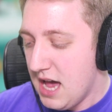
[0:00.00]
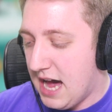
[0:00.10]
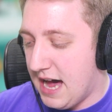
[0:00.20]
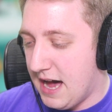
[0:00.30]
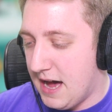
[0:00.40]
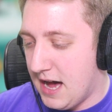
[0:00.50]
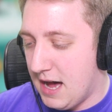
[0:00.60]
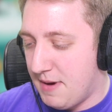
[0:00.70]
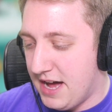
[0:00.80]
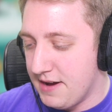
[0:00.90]

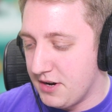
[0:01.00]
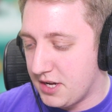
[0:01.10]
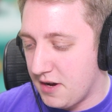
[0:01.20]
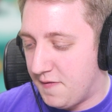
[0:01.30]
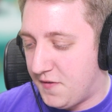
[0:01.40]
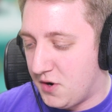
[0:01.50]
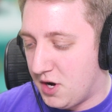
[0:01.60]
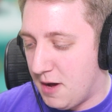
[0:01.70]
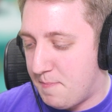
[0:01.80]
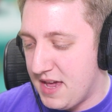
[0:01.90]
Um, I'm going to go
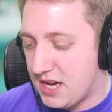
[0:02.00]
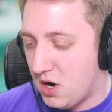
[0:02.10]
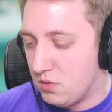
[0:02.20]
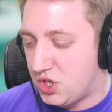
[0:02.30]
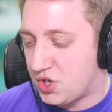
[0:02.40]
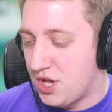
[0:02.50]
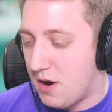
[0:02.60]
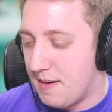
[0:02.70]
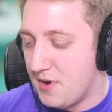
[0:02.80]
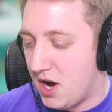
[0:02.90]
for a big old...
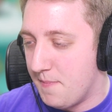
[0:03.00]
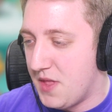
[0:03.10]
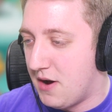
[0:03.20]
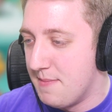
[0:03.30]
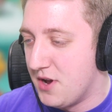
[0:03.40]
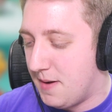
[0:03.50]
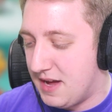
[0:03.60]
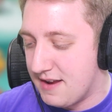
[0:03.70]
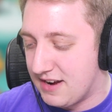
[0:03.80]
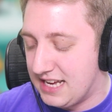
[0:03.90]
No, I'm not. No, I'm not.
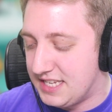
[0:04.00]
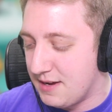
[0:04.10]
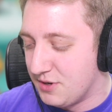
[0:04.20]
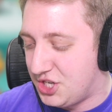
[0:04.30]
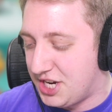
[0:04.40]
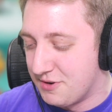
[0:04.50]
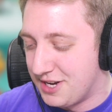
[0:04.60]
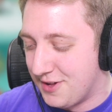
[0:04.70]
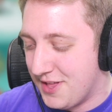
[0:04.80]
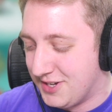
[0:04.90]
I didn't realise he was
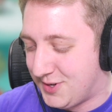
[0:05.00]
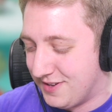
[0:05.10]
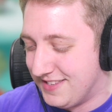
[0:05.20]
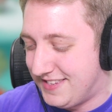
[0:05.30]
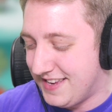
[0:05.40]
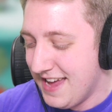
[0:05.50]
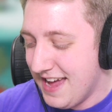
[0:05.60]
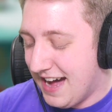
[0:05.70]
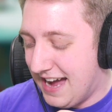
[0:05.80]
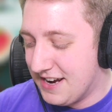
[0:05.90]
shielded on those ones.
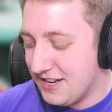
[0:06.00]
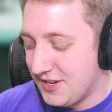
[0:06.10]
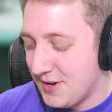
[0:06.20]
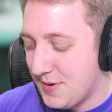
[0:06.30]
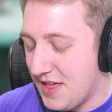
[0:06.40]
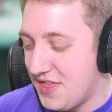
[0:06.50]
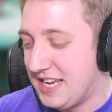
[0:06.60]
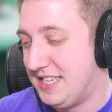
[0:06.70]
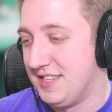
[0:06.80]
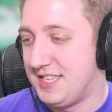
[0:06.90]
I'm going to do
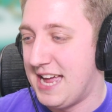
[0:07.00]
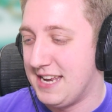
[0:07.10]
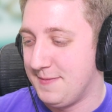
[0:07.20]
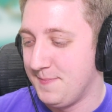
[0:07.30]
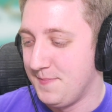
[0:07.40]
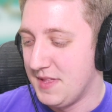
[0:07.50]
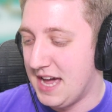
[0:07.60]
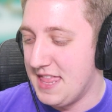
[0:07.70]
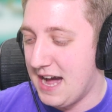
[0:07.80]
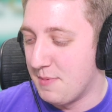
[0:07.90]
this instead,
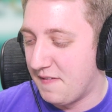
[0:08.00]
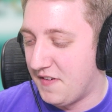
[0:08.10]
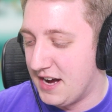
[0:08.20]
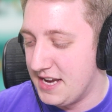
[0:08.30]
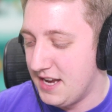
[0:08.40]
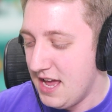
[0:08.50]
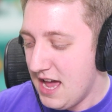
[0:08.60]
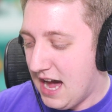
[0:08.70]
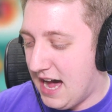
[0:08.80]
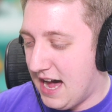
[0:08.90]
and that'll be fine.
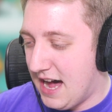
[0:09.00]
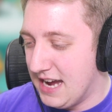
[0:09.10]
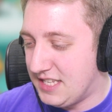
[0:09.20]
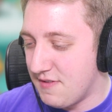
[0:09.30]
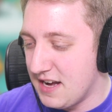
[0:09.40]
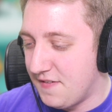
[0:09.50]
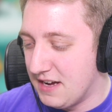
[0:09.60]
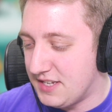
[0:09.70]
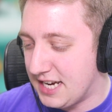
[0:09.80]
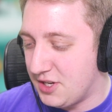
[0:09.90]
Uh, is there anything
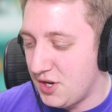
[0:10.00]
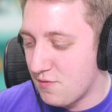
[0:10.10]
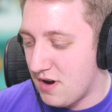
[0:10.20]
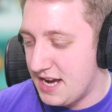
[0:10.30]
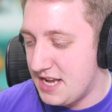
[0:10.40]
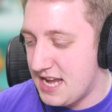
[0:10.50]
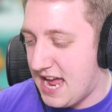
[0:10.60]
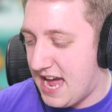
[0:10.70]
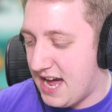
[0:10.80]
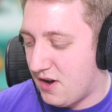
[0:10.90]
else I can do right
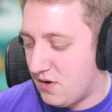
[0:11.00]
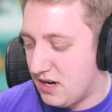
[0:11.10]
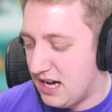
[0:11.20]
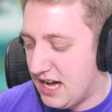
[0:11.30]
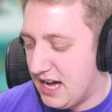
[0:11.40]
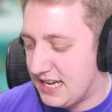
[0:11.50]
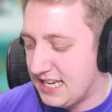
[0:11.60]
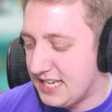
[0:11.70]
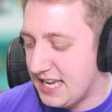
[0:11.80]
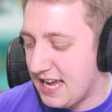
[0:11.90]
now? Uh, I
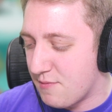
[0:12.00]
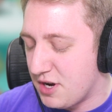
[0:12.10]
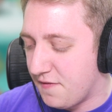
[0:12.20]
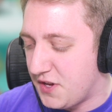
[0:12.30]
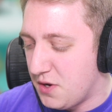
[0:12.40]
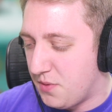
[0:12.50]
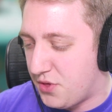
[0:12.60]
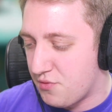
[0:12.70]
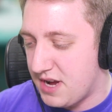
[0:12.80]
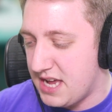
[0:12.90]
guess I can get rid of you
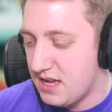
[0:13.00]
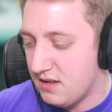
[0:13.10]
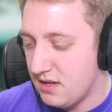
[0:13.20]
three.